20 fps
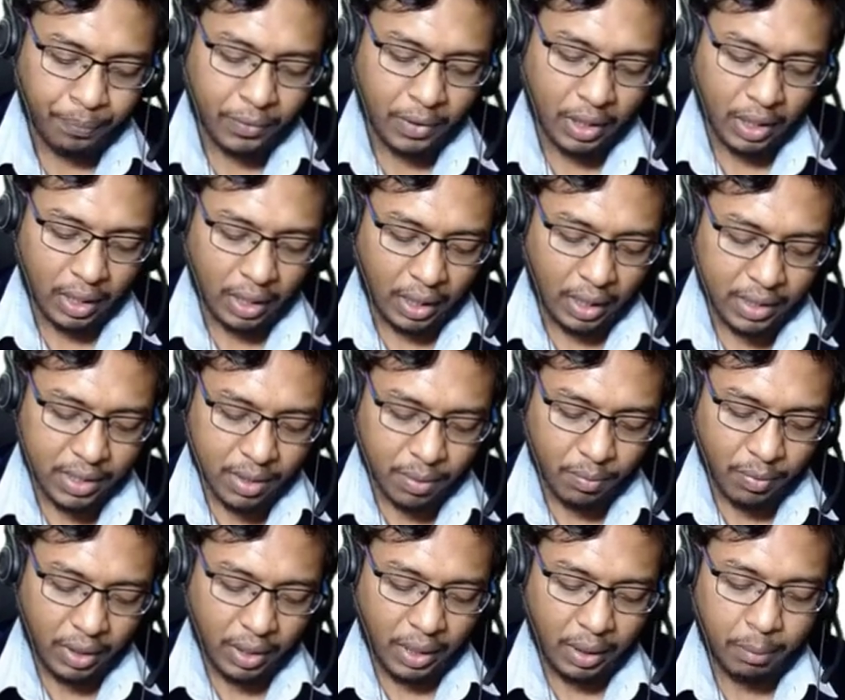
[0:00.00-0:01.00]
as and when
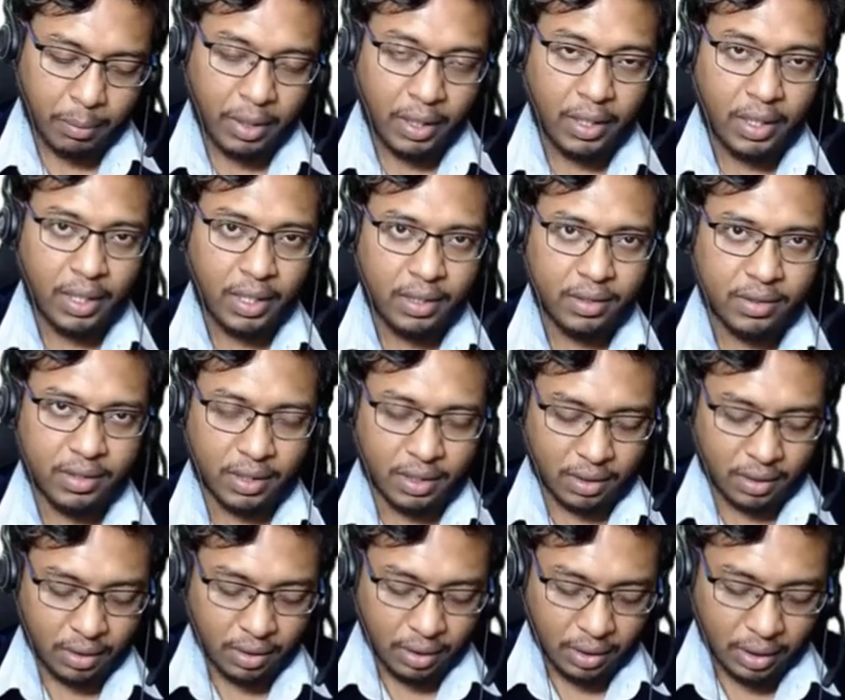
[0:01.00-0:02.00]
I am increasing
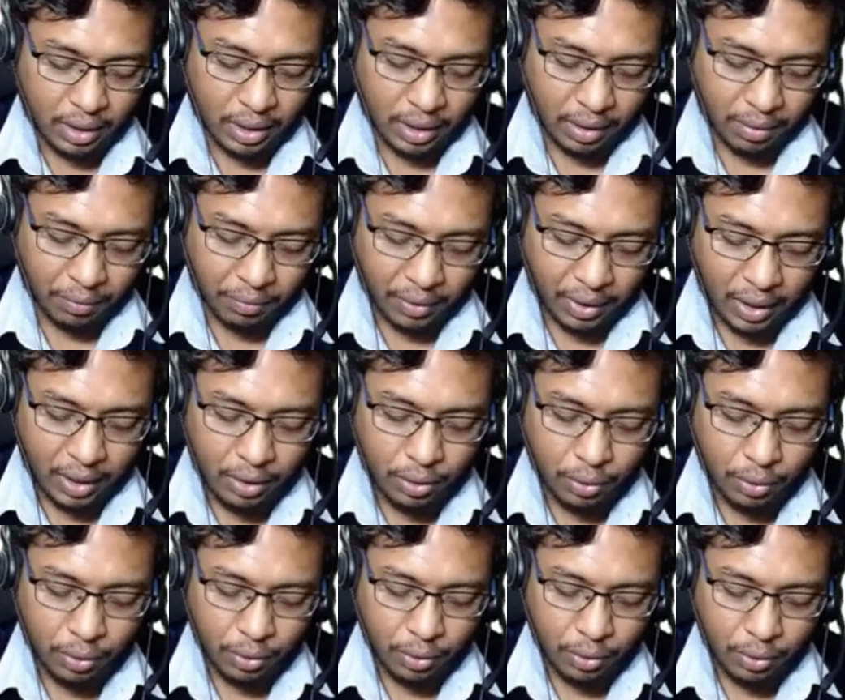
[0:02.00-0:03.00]
the value
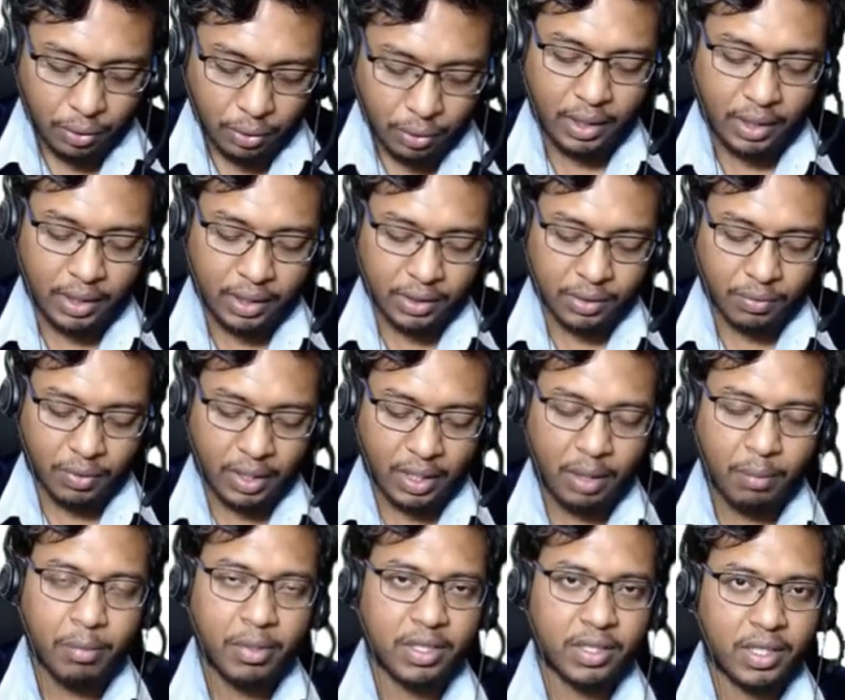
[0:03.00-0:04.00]
here, it is very
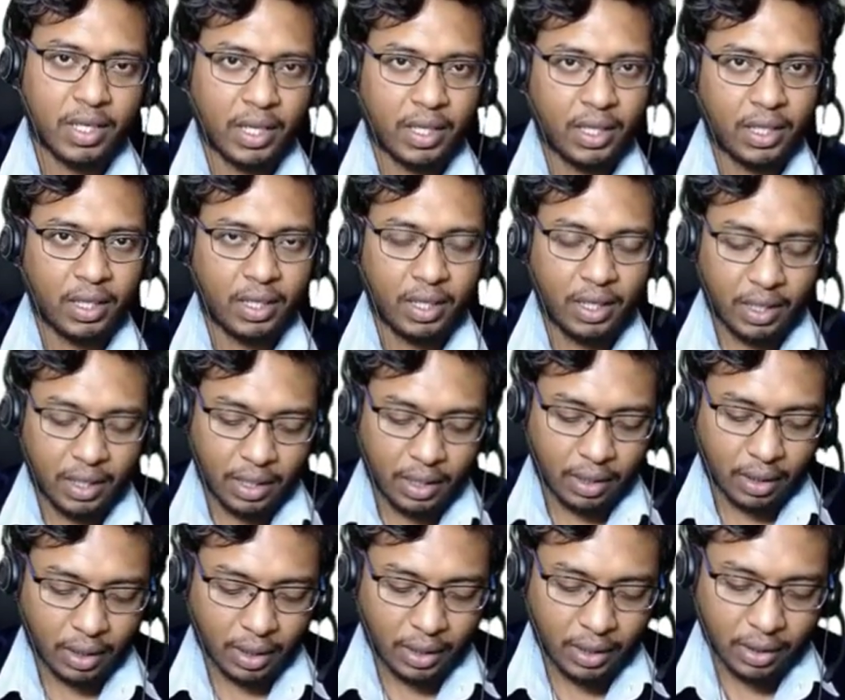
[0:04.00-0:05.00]
much getting nearer,
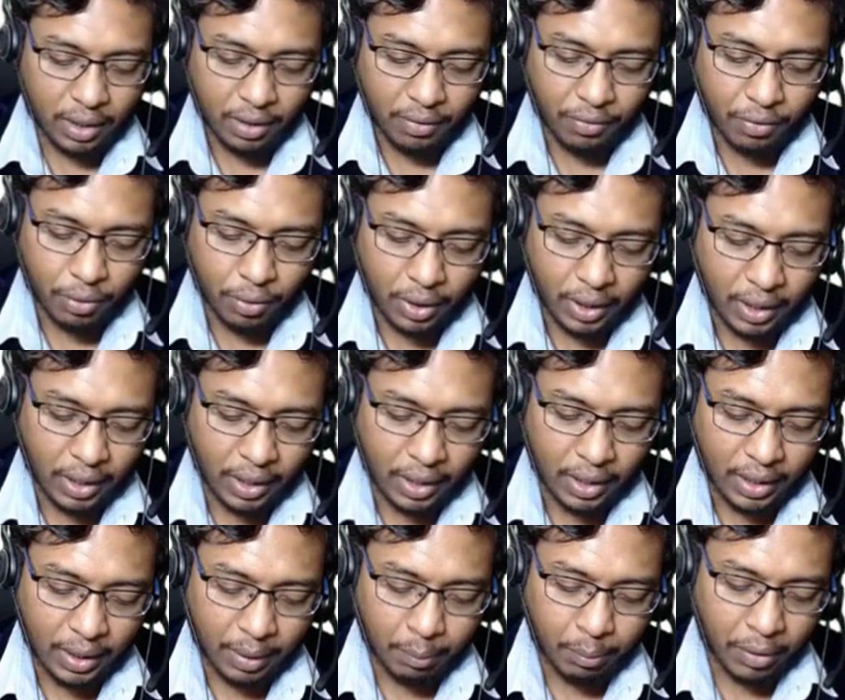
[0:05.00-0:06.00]
right? If you take in a
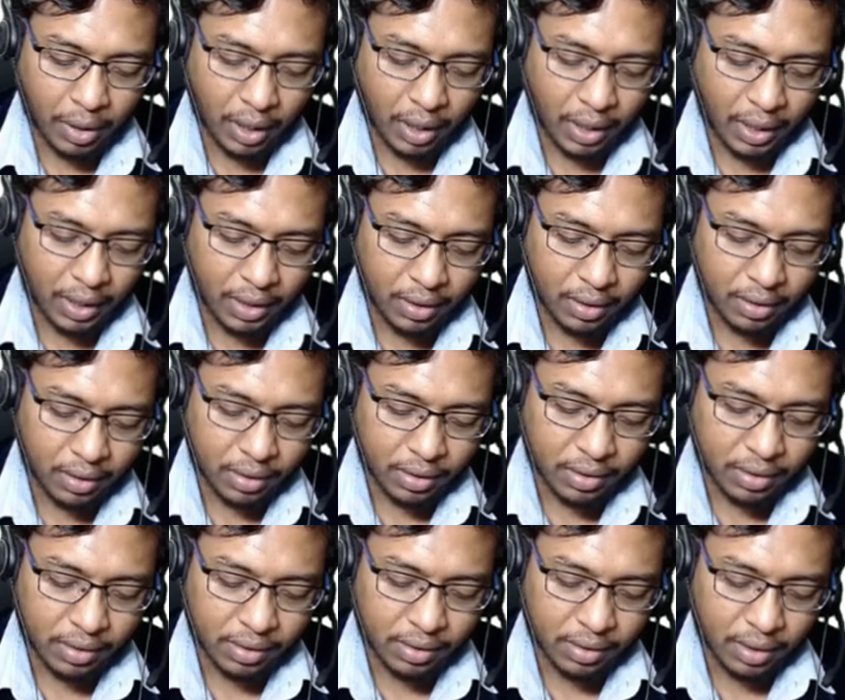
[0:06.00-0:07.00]
number line, this is
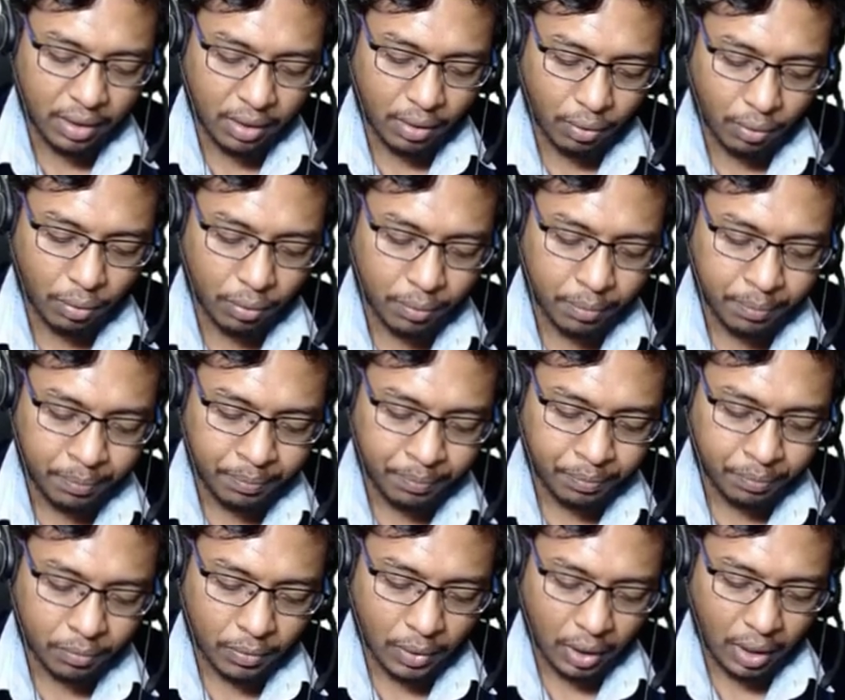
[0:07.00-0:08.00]
0
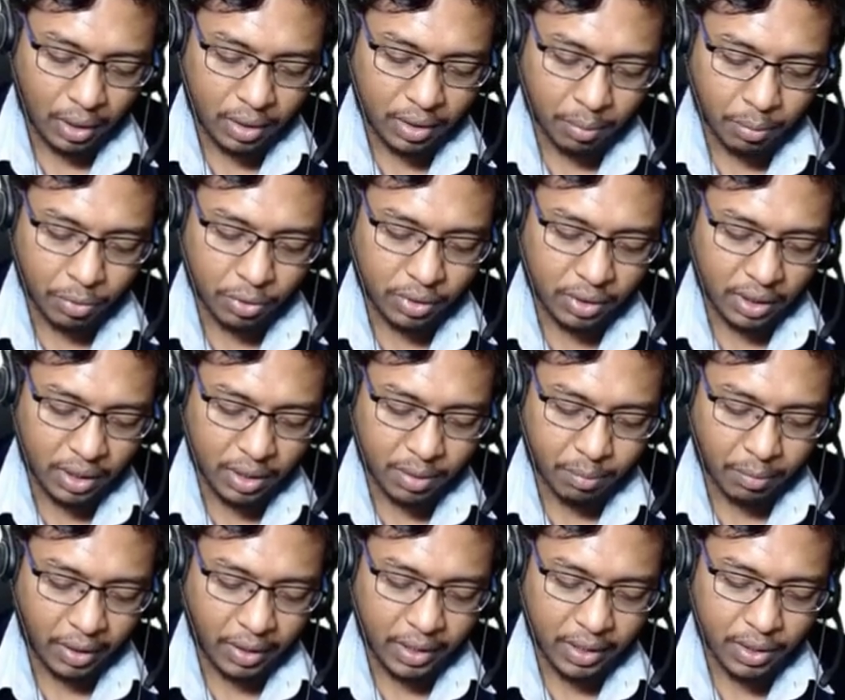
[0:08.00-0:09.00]
and suppose this is
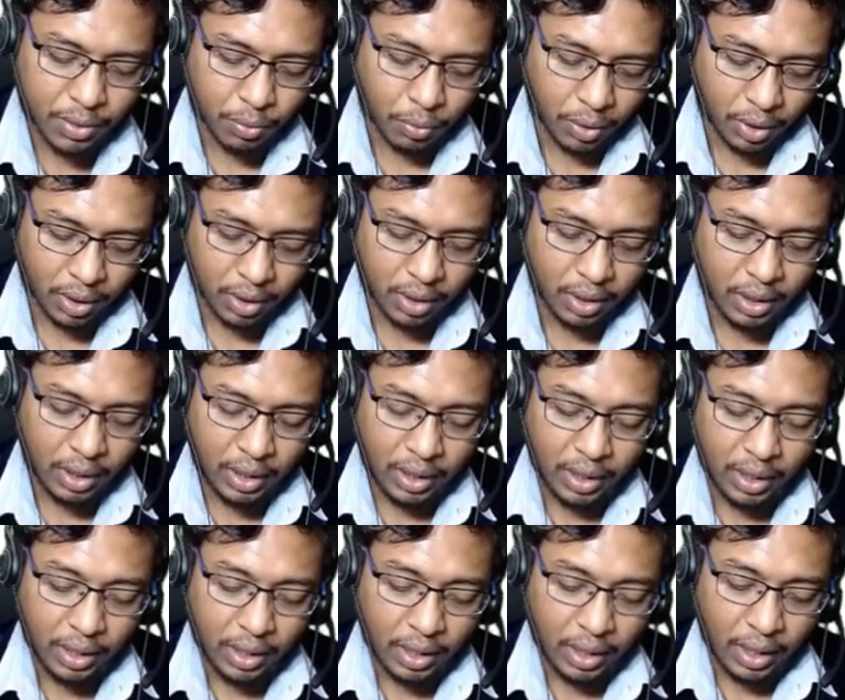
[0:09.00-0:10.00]
-1,
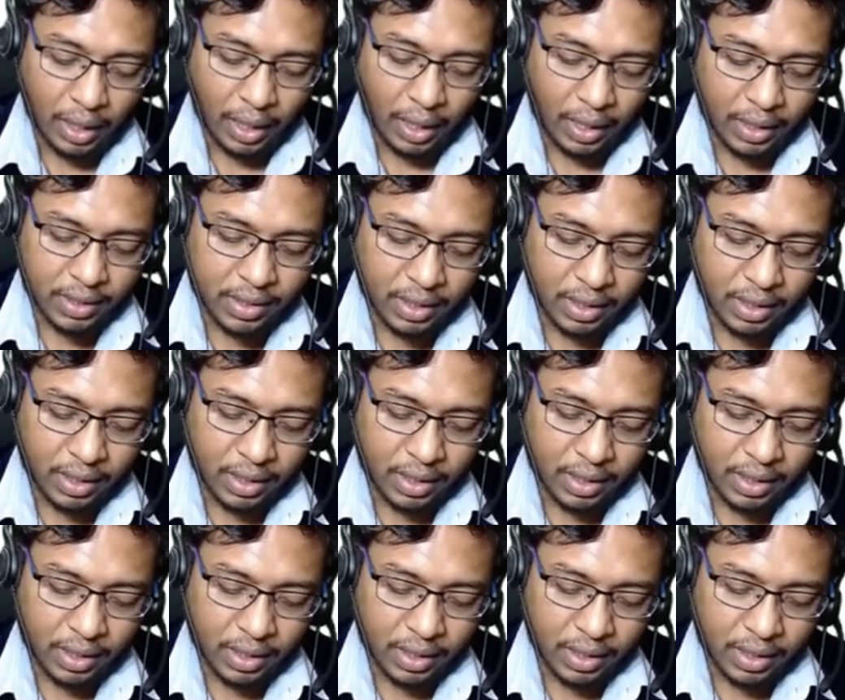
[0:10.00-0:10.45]
as